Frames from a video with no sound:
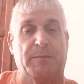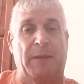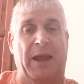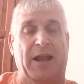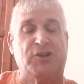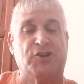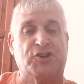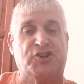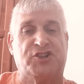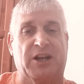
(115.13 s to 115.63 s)

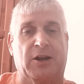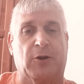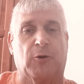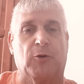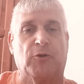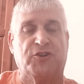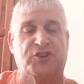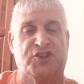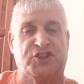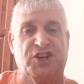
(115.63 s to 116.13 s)
Major
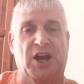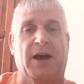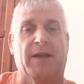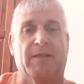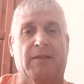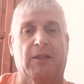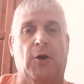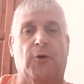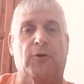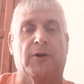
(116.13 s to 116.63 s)
General
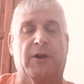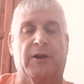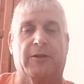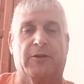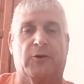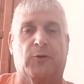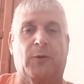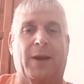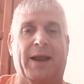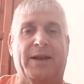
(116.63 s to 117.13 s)
John Logan of
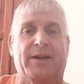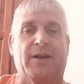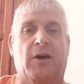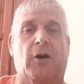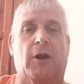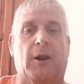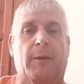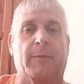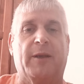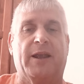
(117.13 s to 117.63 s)
the Grand
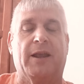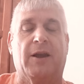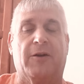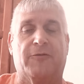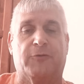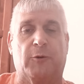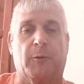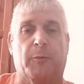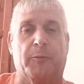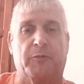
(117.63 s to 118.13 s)
Army
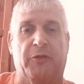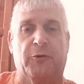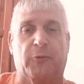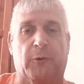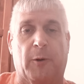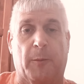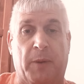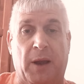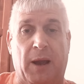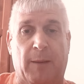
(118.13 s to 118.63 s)
of the
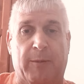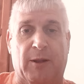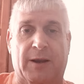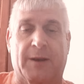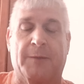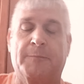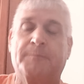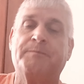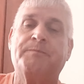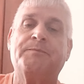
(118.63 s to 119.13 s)

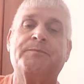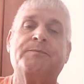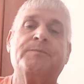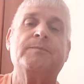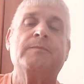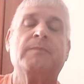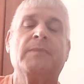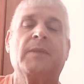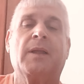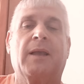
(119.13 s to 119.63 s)
Republic.
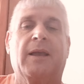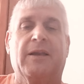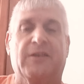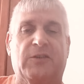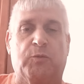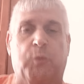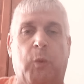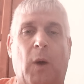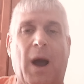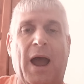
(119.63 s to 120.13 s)

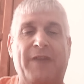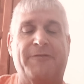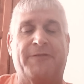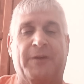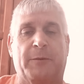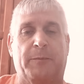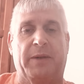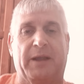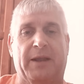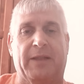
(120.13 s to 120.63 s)
His wife
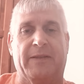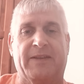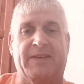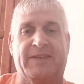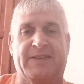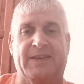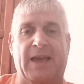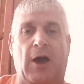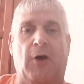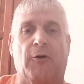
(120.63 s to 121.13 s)
had been in the
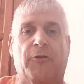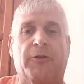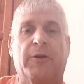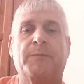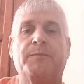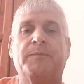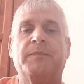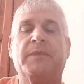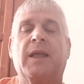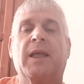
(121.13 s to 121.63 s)
South.
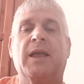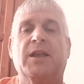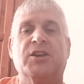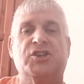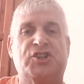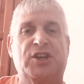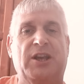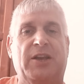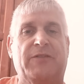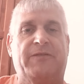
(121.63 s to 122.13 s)

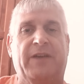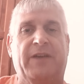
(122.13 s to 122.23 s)
She